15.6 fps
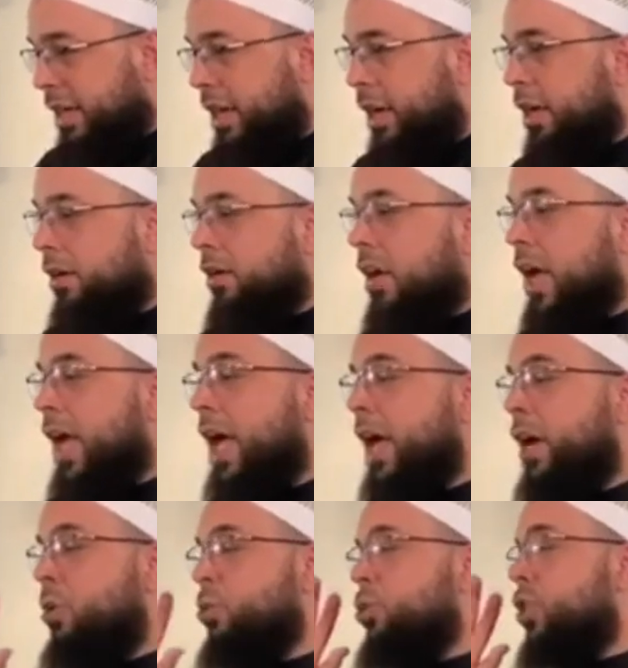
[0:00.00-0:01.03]

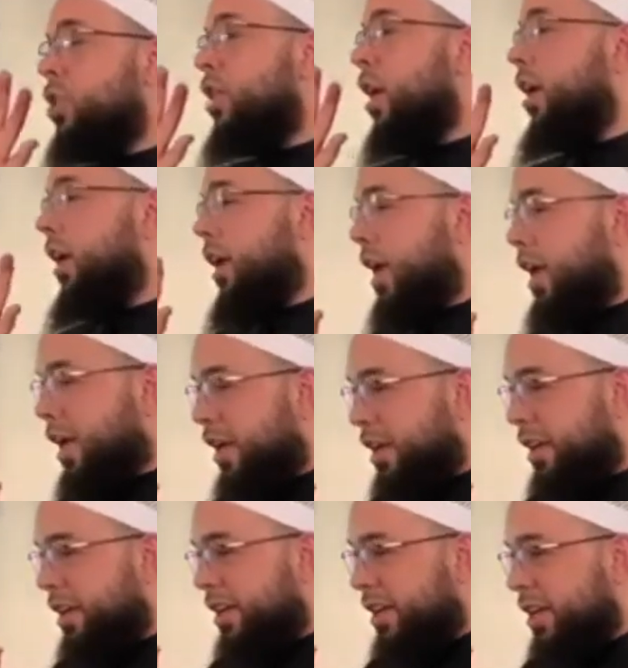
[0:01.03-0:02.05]
Ar-ra'ahu istaghna.
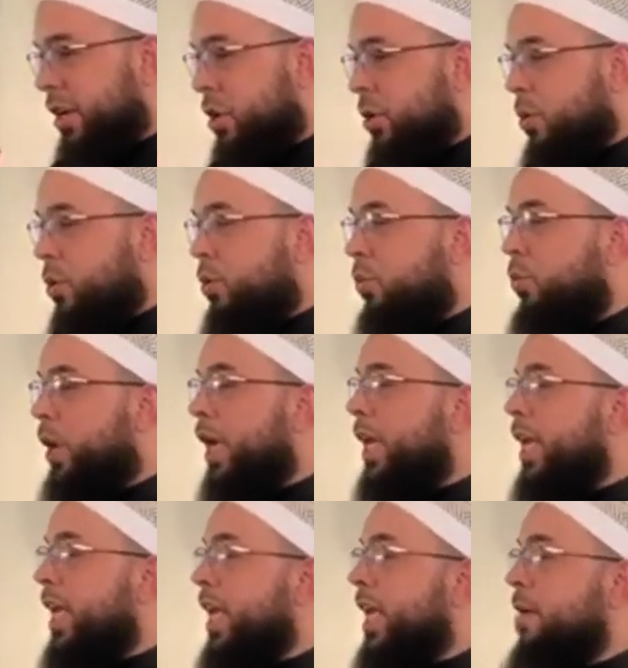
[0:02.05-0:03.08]

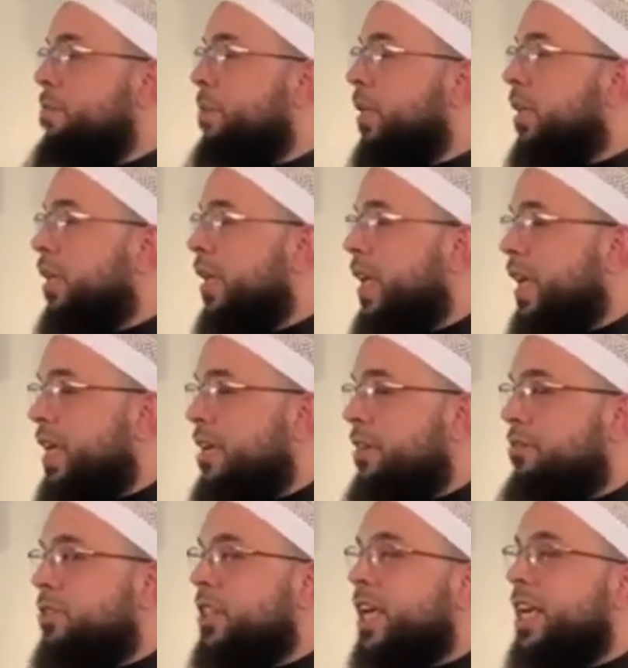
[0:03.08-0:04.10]
When he
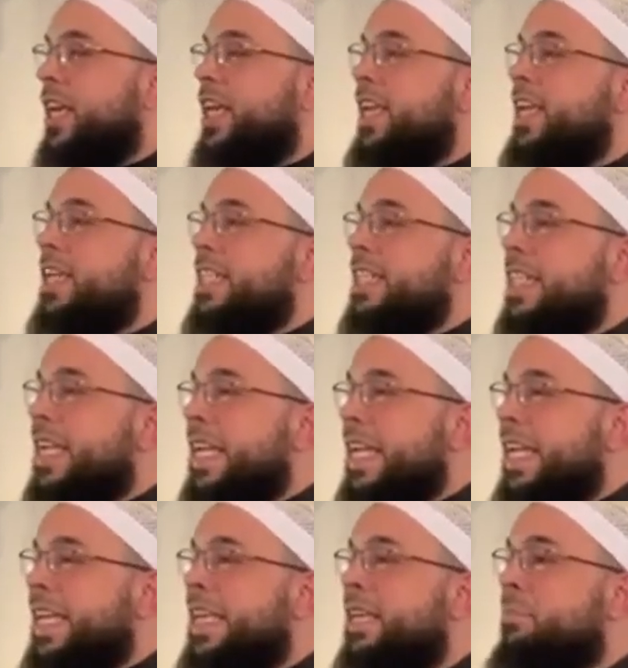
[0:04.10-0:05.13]
believes that he is
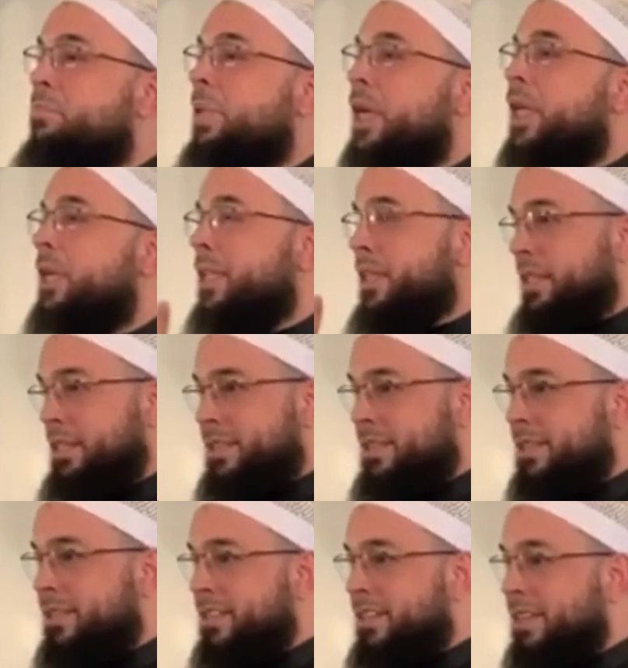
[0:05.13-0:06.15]
independent,
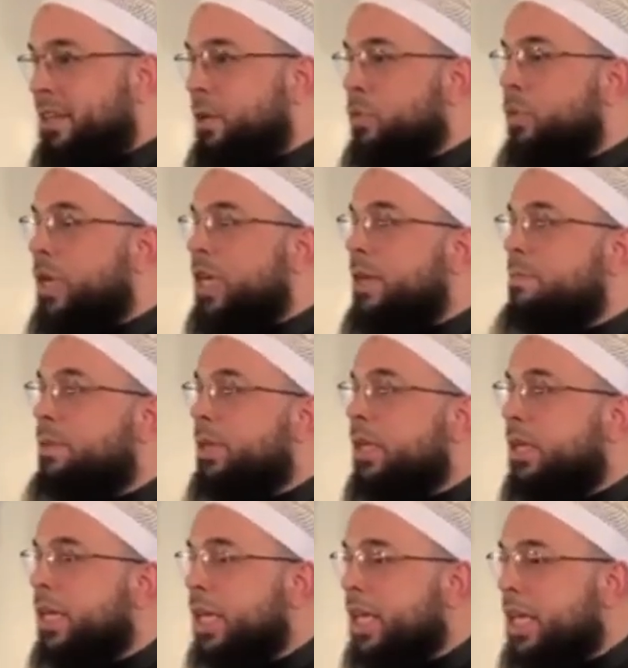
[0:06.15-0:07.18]
when he
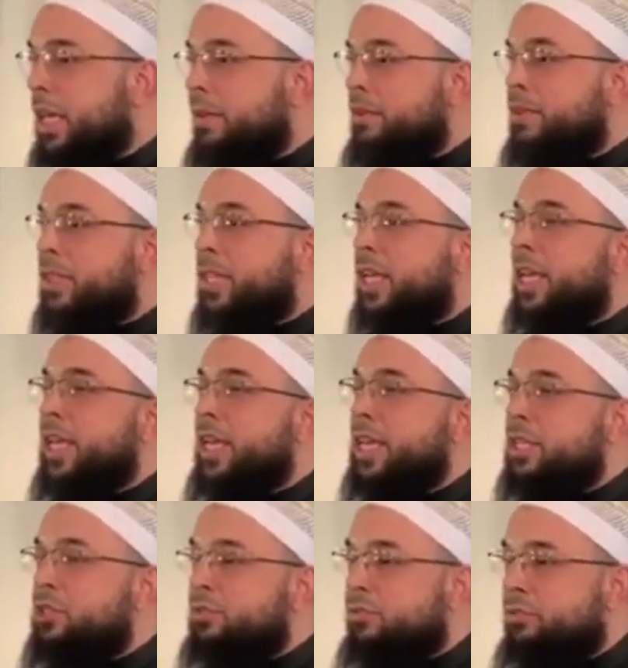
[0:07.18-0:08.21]
believes that he
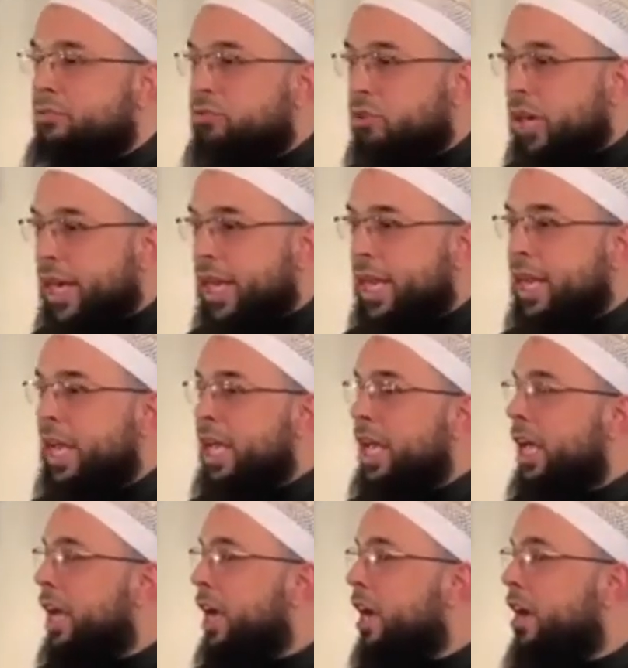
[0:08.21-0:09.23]
is free
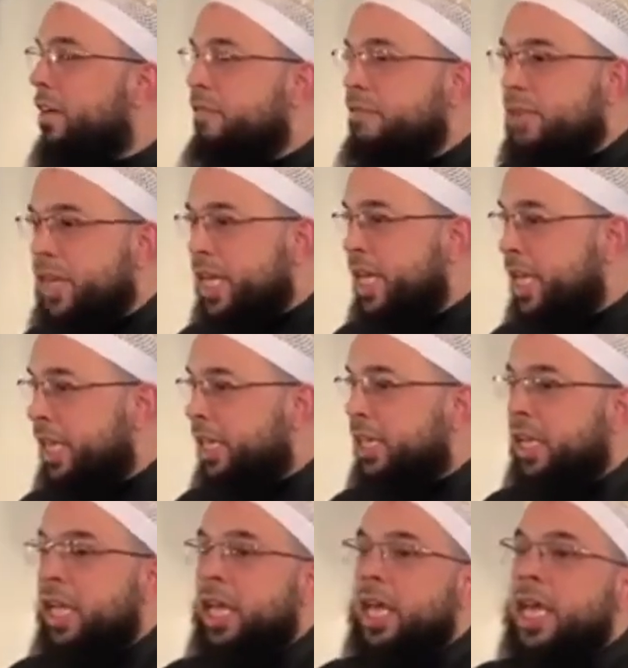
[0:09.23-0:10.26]
of need,
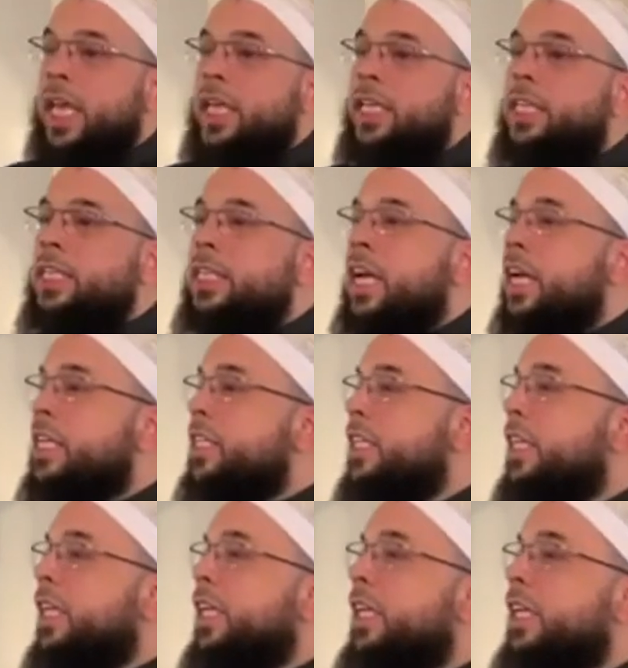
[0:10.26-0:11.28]
he doesn't